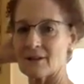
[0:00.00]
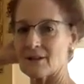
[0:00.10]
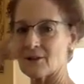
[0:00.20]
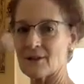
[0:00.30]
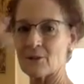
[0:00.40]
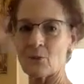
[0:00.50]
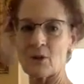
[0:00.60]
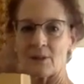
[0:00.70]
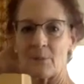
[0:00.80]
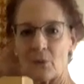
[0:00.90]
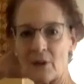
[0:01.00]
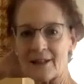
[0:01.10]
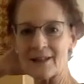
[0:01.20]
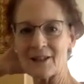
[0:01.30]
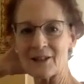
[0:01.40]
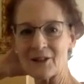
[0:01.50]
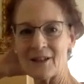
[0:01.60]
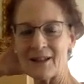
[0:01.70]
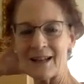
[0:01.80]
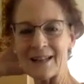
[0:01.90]
at one point here,
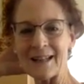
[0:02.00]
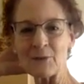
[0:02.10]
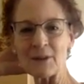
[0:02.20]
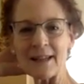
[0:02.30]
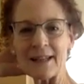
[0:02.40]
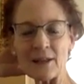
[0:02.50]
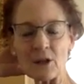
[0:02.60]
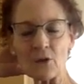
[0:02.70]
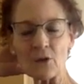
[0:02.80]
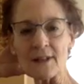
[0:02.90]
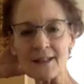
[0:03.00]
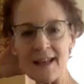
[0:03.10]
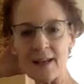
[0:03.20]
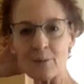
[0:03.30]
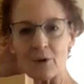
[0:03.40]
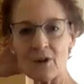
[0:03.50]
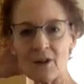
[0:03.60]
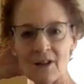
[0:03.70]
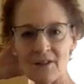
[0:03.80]
and then when they get off at the table,